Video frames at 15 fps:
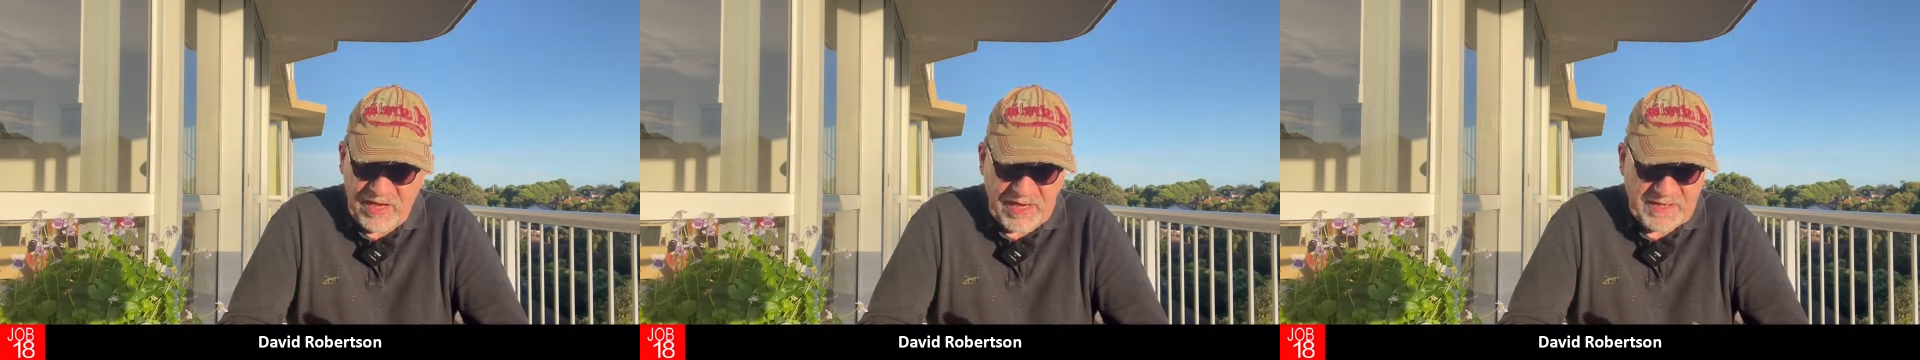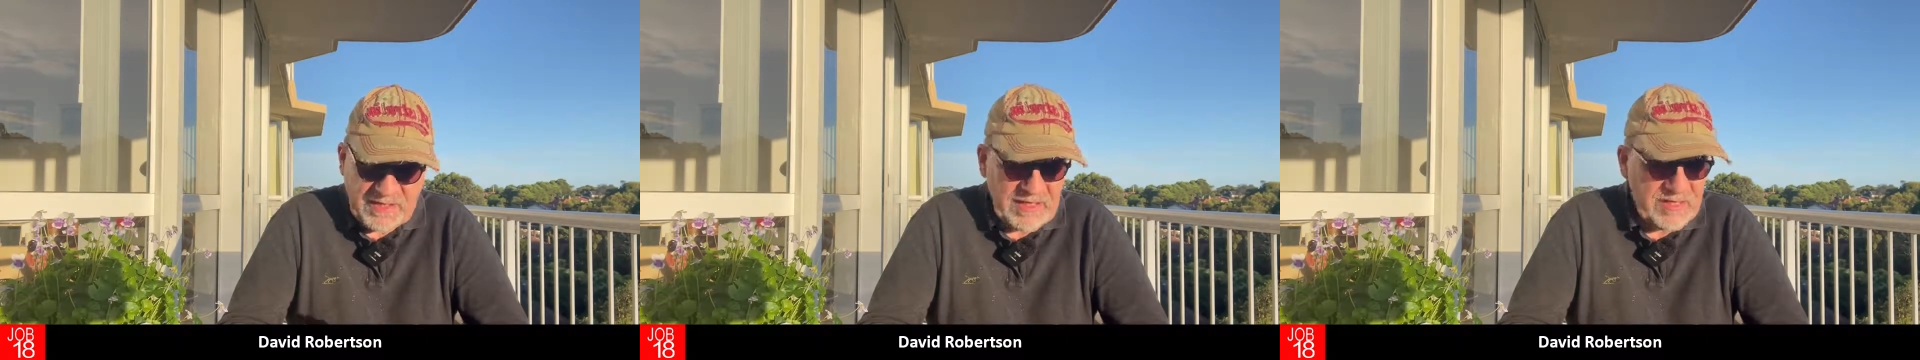
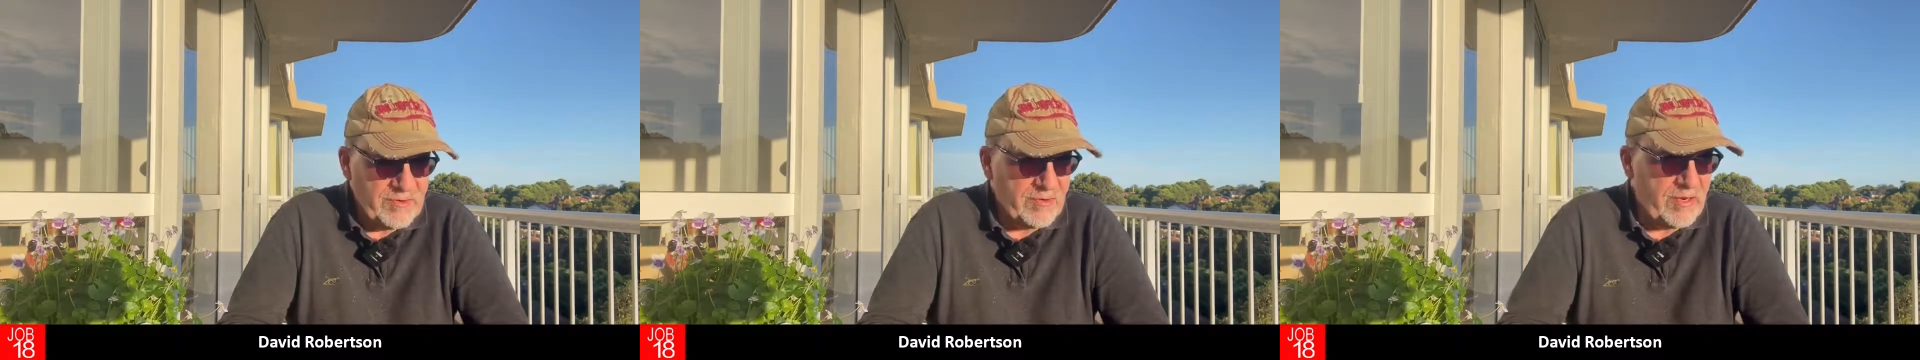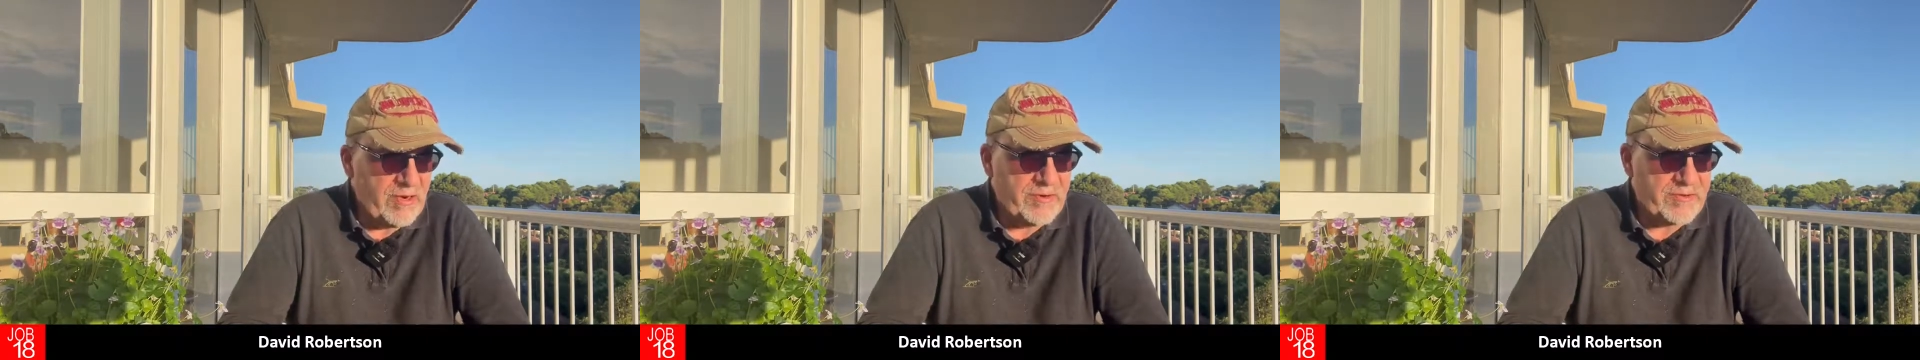I did
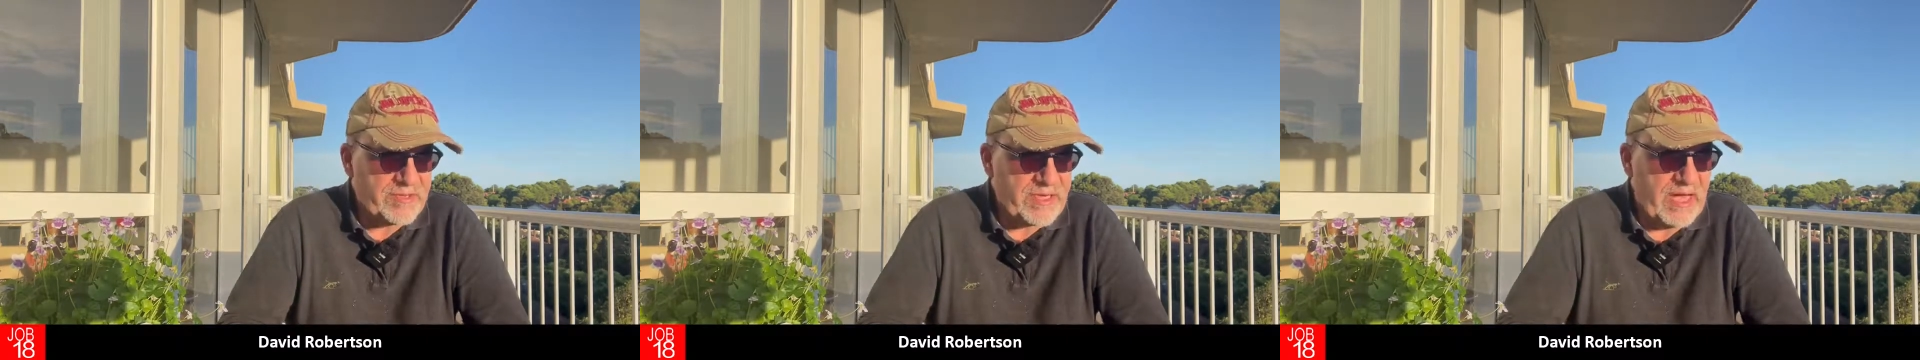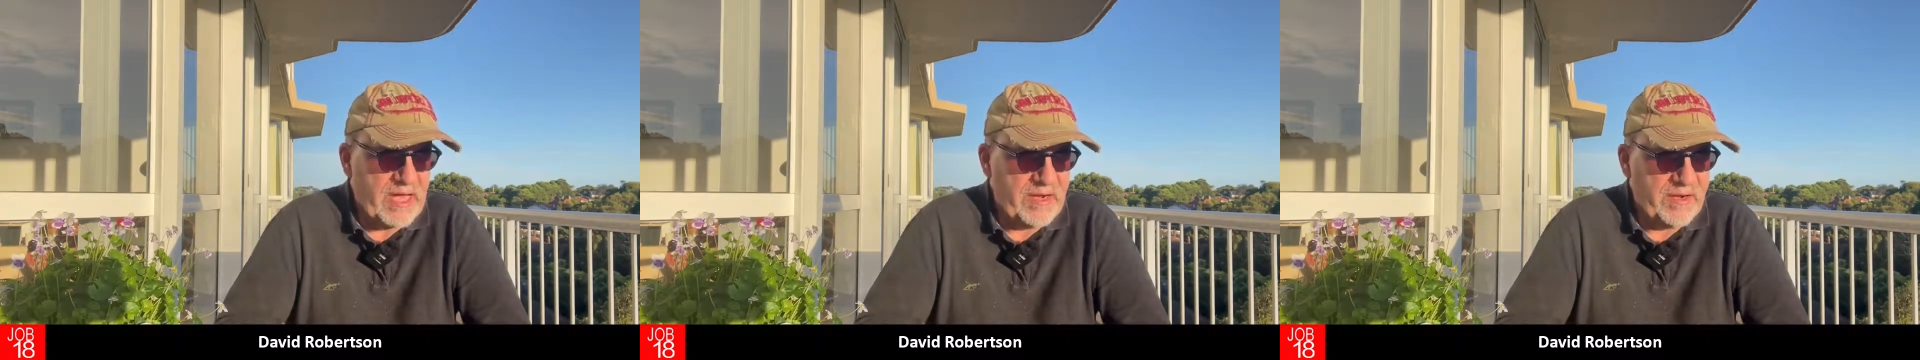not
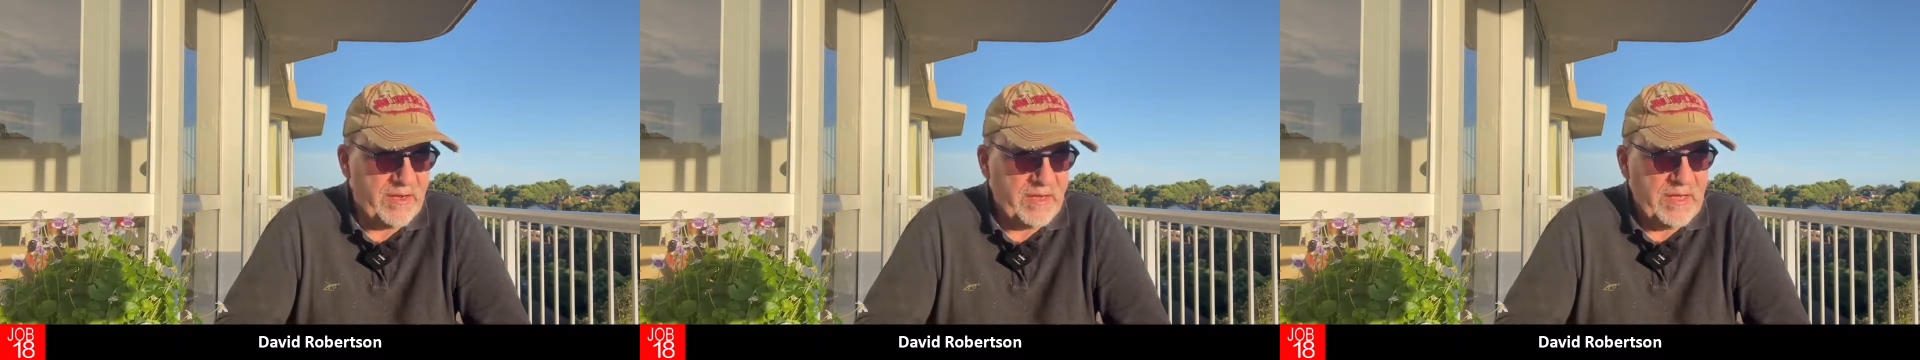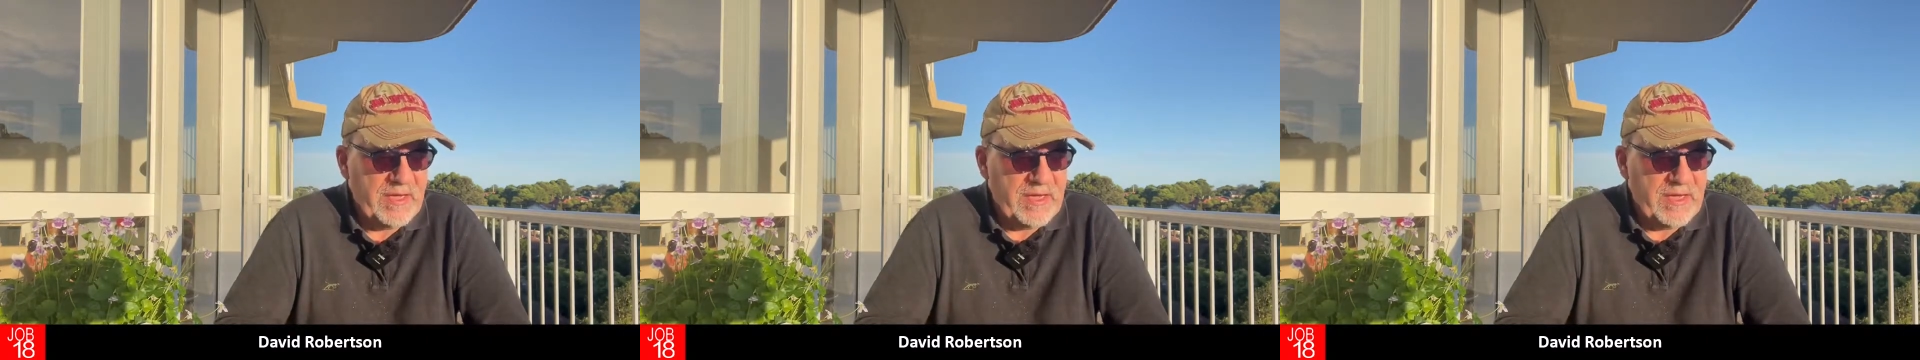understand,